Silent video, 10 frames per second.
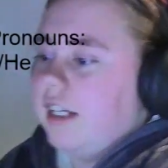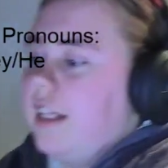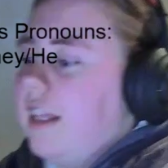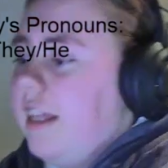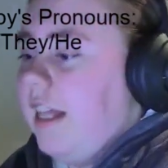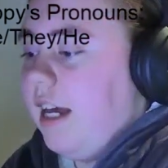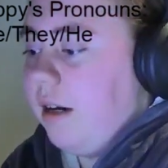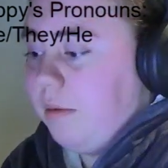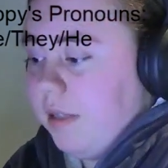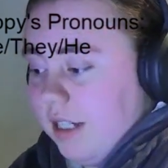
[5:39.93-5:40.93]
Okay,
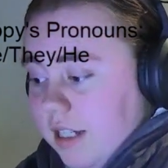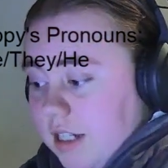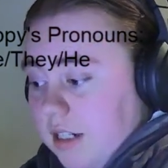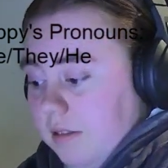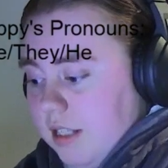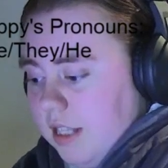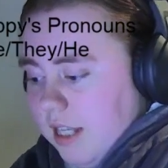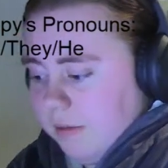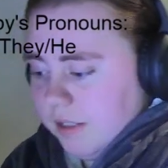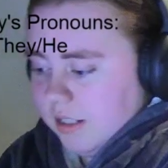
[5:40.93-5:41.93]
there we go.
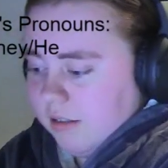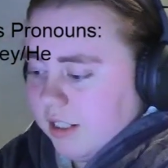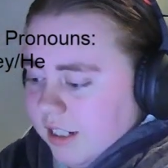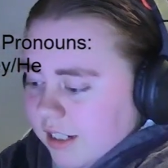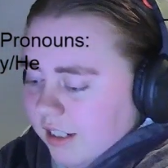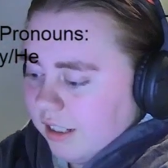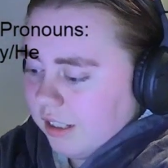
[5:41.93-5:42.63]
There we go. Okay.